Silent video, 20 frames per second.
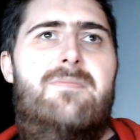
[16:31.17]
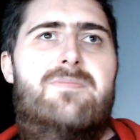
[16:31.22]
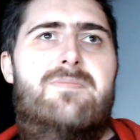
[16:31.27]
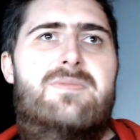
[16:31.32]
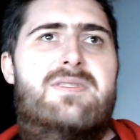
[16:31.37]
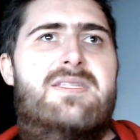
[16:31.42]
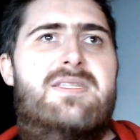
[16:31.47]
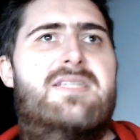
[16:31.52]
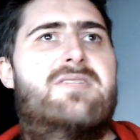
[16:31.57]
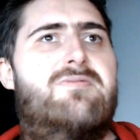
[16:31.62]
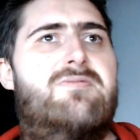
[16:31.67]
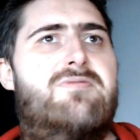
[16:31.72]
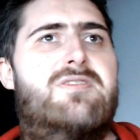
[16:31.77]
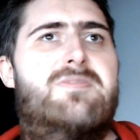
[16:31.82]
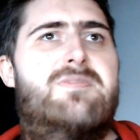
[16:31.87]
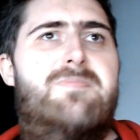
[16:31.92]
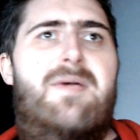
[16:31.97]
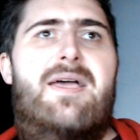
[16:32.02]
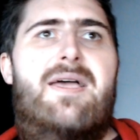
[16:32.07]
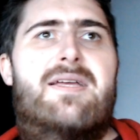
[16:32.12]

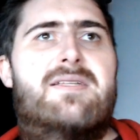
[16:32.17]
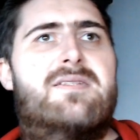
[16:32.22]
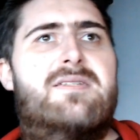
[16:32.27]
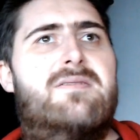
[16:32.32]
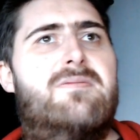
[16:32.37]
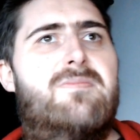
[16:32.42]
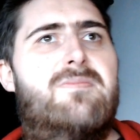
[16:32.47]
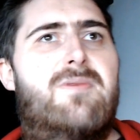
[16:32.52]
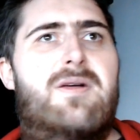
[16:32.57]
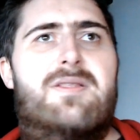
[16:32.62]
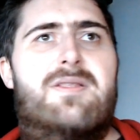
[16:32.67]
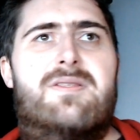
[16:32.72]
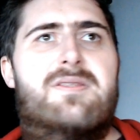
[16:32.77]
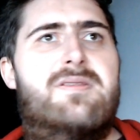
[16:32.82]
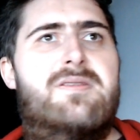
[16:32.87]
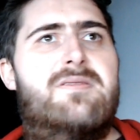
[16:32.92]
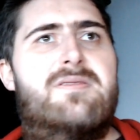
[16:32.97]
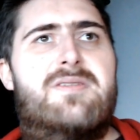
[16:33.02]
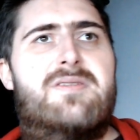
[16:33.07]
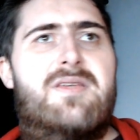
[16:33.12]
disrespect one
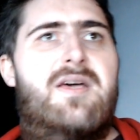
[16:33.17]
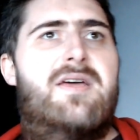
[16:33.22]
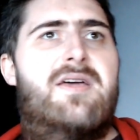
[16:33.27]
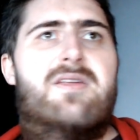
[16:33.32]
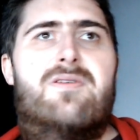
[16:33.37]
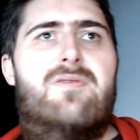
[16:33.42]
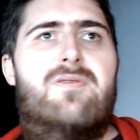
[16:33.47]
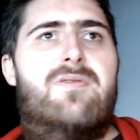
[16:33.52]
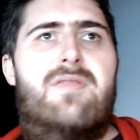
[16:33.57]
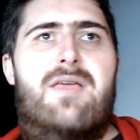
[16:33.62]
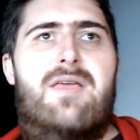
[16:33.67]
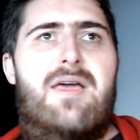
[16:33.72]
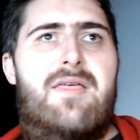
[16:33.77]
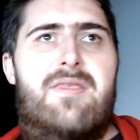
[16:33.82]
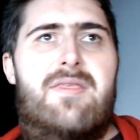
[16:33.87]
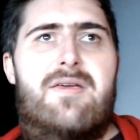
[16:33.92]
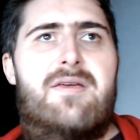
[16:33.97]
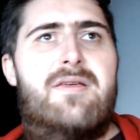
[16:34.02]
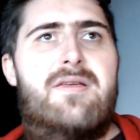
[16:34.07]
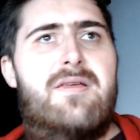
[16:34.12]
side or the other.